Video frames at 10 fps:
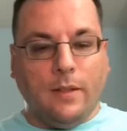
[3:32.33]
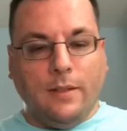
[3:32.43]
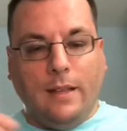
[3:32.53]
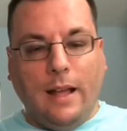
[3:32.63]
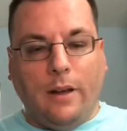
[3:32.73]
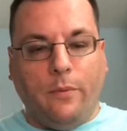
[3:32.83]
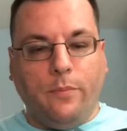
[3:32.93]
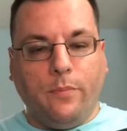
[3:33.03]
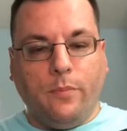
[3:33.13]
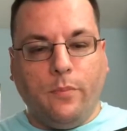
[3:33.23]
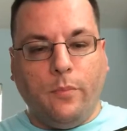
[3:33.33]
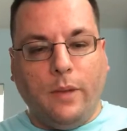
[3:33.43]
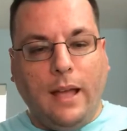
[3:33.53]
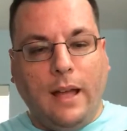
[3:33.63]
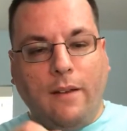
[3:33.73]
Now, we
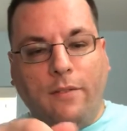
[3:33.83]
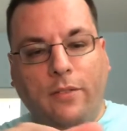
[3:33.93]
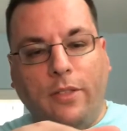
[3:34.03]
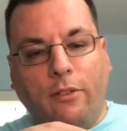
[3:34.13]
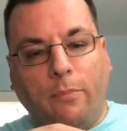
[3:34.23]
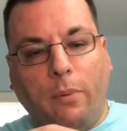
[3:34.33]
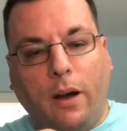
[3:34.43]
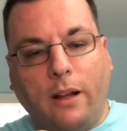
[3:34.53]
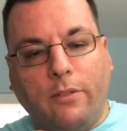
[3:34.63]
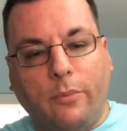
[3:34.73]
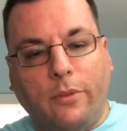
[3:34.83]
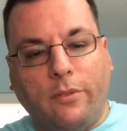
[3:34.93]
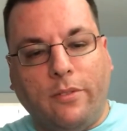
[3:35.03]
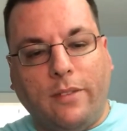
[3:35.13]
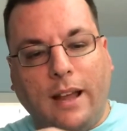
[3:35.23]
have this box and there's
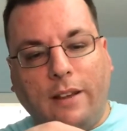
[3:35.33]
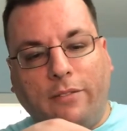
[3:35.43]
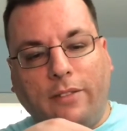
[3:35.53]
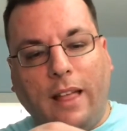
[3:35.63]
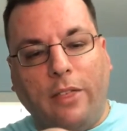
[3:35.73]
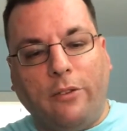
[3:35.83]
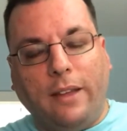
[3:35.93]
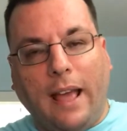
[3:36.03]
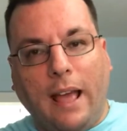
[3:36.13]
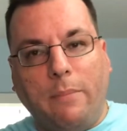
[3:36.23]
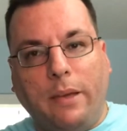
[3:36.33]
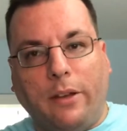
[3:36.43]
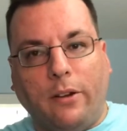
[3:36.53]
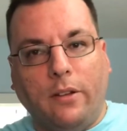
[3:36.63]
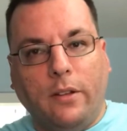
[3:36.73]
this kind of leather tab
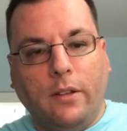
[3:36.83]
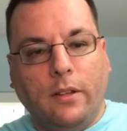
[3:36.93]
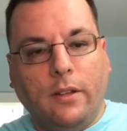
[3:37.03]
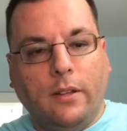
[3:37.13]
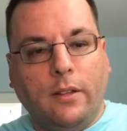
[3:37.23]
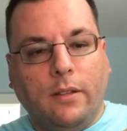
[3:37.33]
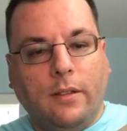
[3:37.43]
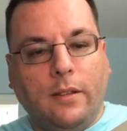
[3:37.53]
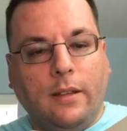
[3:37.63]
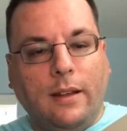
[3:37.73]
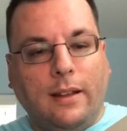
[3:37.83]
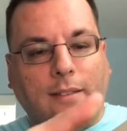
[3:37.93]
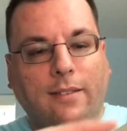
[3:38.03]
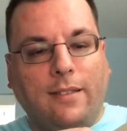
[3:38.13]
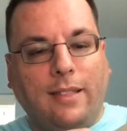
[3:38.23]
here and it
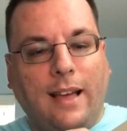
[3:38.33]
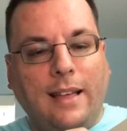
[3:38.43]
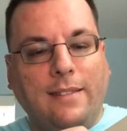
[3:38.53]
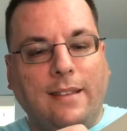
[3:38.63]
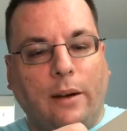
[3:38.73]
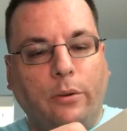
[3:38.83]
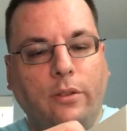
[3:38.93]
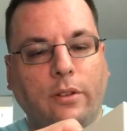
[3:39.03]
slides out.